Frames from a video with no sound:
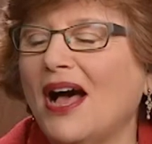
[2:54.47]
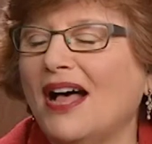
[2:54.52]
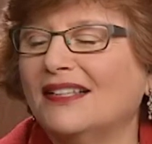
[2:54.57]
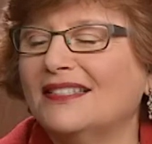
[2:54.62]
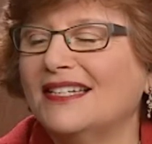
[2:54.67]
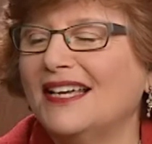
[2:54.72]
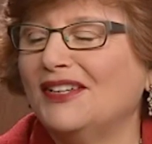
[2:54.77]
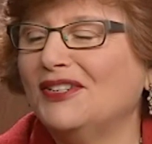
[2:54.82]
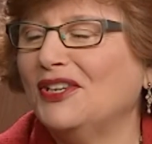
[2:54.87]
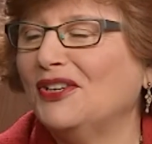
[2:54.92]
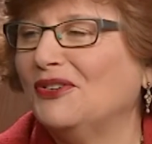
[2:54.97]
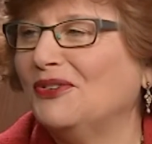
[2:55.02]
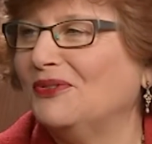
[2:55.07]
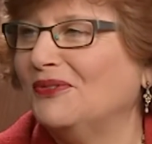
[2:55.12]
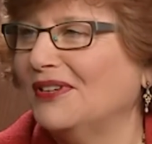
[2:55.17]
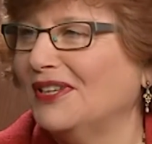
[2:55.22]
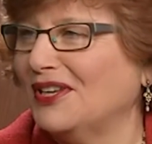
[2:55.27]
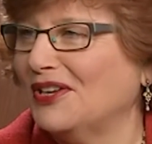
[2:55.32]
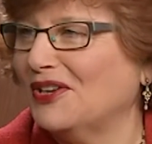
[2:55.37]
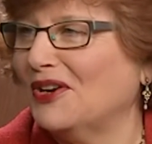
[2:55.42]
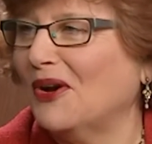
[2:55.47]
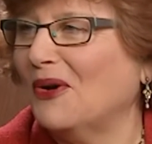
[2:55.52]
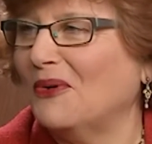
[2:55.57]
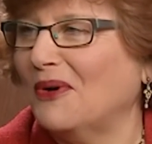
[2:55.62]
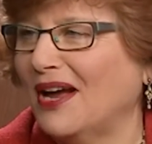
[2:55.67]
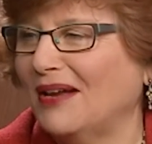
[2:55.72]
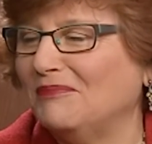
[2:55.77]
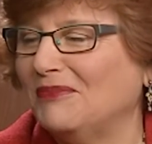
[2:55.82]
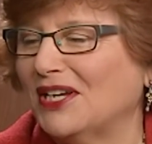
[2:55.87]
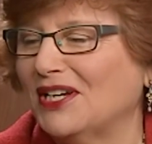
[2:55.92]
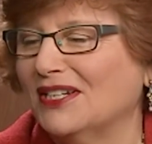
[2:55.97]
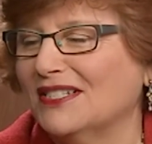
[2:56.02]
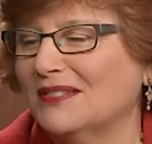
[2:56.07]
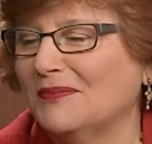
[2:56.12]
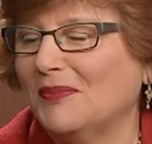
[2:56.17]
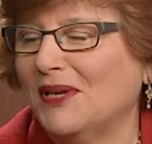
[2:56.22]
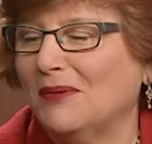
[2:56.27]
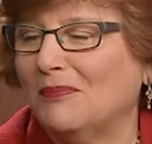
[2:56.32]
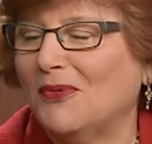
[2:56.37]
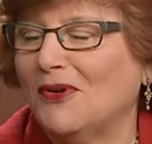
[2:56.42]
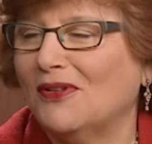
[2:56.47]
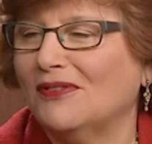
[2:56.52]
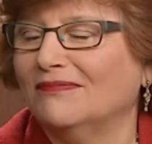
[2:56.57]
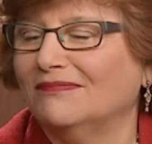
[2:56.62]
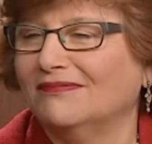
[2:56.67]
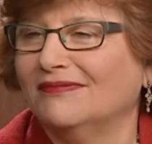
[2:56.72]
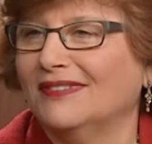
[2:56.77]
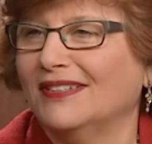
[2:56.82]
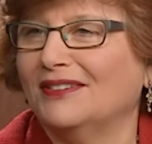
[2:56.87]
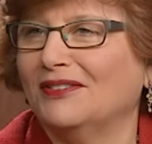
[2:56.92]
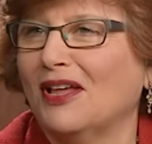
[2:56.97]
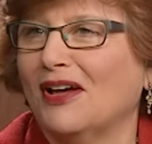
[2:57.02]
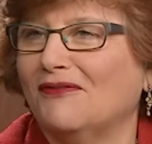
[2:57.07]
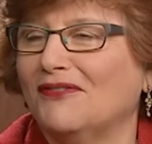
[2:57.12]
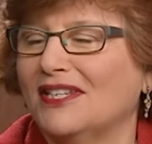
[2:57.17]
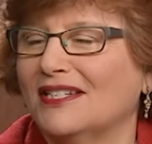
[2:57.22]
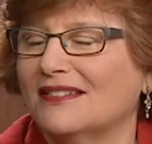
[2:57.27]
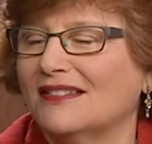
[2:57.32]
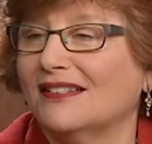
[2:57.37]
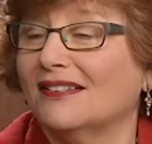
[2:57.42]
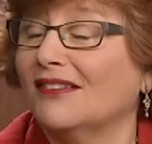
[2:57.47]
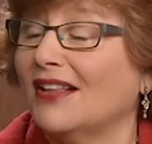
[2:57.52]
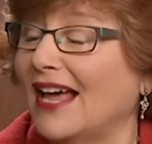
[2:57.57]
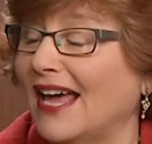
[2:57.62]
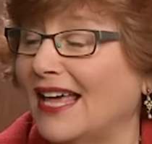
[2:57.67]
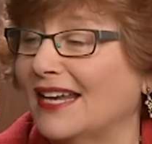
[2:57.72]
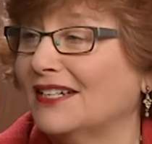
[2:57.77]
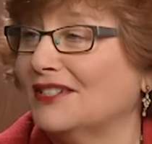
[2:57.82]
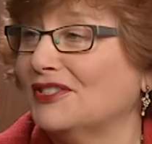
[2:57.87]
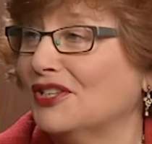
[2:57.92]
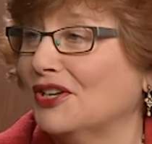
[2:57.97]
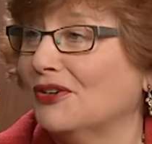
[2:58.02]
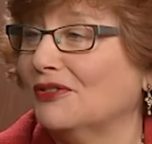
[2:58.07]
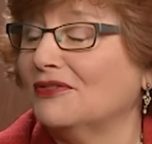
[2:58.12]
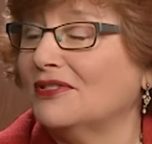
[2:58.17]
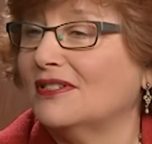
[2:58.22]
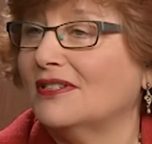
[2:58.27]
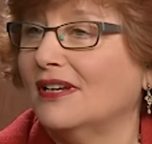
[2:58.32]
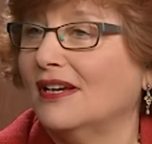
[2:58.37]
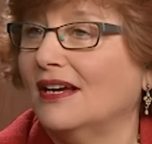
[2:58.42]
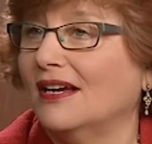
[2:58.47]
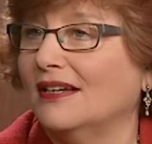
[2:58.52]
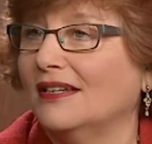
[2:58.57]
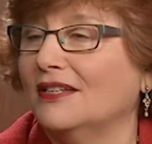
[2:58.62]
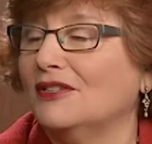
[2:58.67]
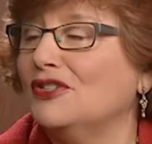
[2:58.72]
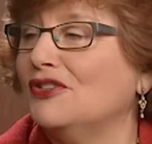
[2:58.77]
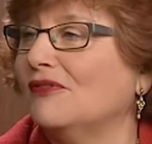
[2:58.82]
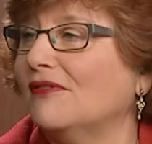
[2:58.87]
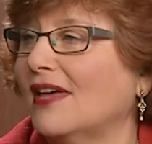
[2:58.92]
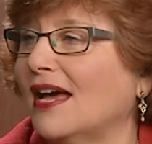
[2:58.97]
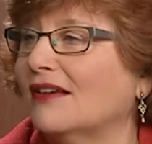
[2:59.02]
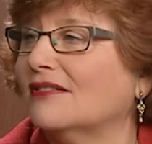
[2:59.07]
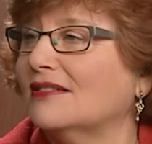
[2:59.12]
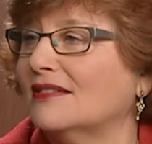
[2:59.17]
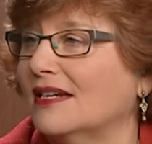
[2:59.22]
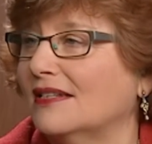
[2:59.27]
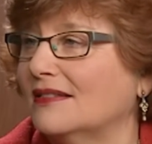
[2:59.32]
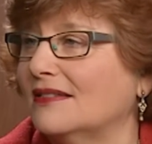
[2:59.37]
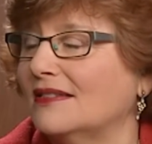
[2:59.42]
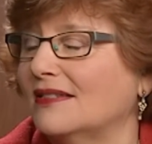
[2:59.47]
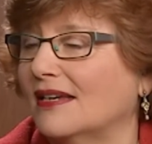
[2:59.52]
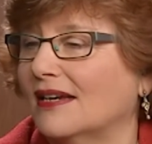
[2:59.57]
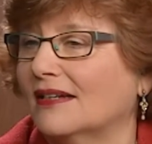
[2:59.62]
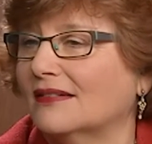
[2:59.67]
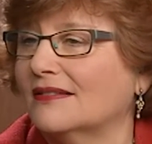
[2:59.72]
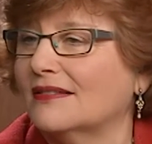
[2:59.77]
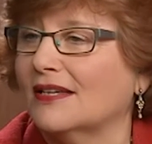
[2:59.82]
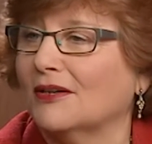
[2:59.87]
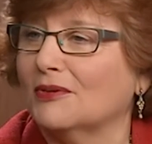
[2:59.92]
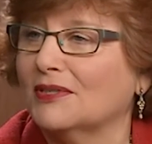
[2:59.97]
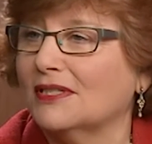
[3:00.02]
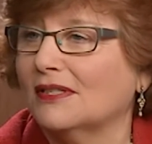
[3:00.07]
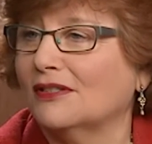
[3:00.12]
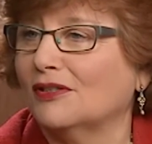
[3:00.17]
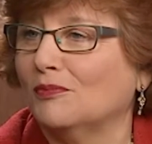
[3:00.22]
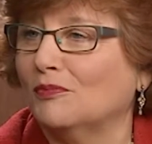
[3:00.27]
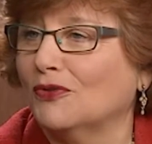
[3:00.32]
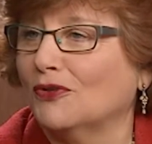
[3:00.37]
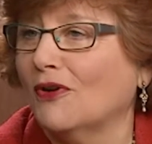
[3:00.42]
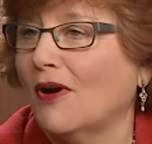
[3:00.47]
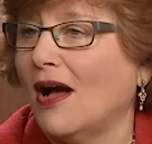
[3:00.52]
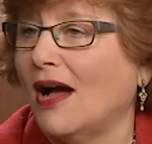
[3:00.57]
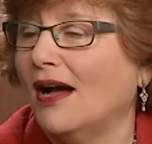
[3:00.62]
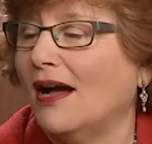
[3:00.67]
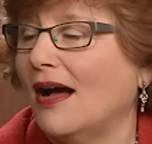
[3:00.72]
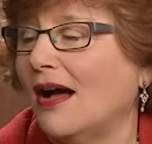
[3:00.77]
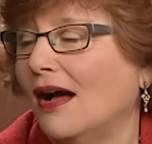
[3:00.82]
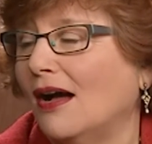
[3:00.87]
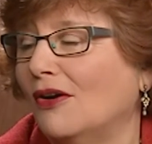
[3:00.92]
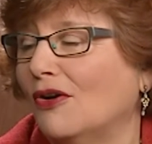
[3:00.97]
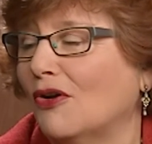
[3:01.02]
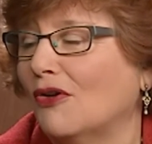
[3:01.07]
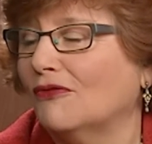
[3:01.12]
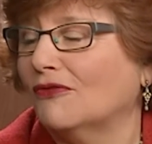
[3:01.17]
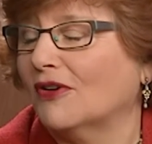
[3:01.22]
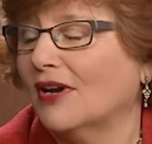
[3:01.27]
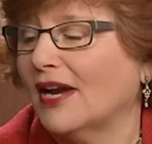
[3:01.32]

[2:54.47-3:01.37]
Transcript: I'll tell you, because people love these little anecdotes. In 2006, there was a little brouhaha over